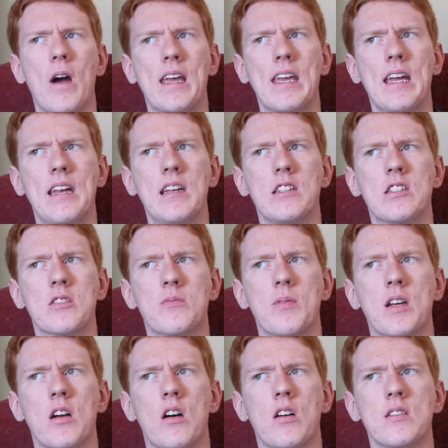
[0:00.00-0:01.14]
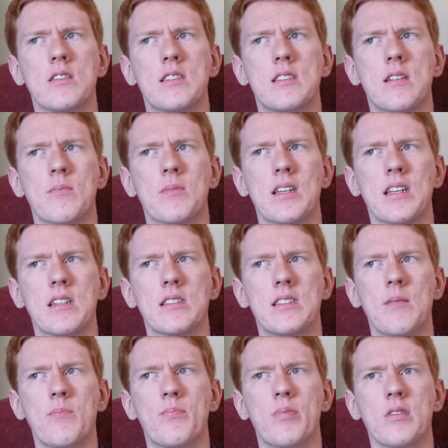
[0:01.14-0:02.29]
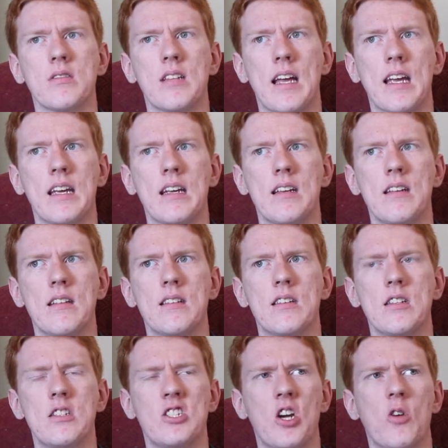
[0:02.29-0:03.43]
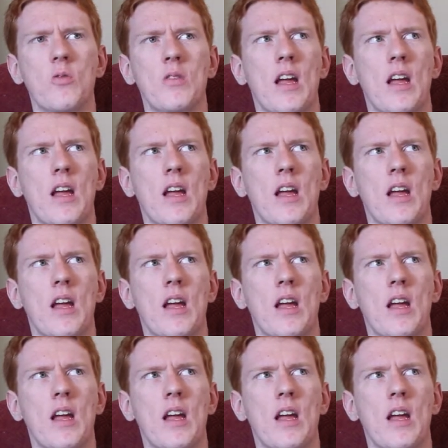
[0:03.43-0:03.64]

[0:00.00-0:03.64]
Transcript: why can't it just be called something simple like the Joe